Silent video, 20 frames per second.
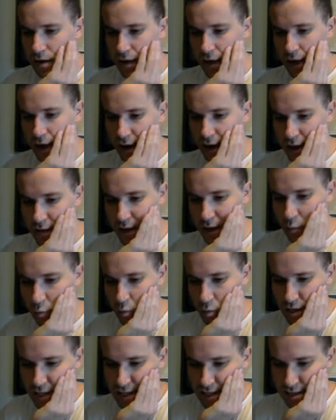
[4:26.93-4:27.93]
Uh, I think
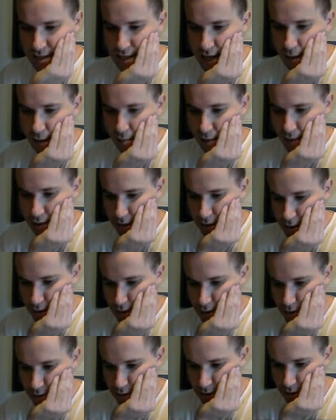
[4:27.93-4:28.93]
one step
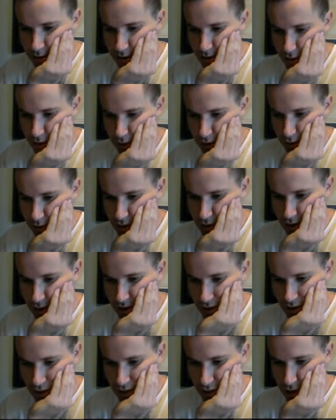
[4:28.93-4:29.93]
here
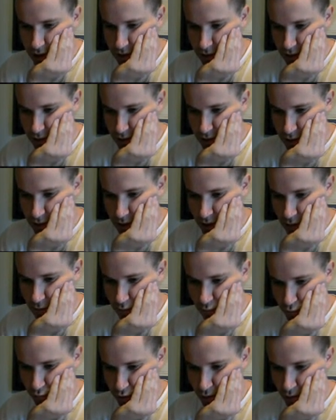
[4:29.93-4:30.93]
is good.
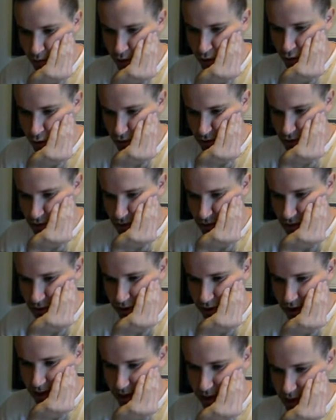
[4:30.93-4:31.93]
Promote,
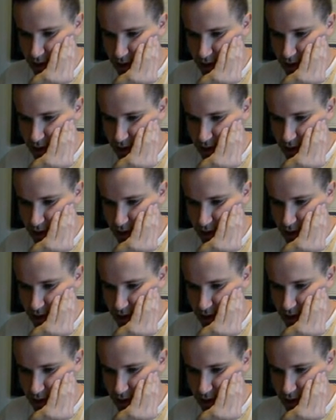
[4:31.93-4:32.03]
okay,